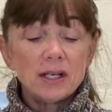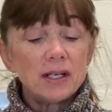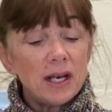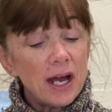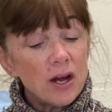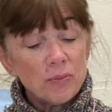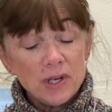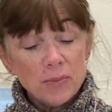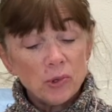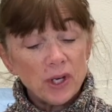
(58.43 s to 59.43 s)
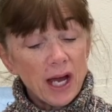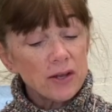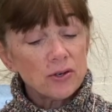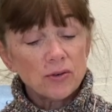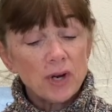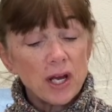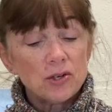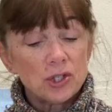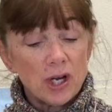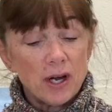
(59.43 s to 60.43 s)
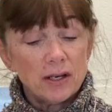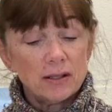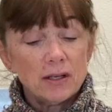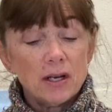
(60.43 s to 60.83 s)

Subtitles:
Now people gathered around John,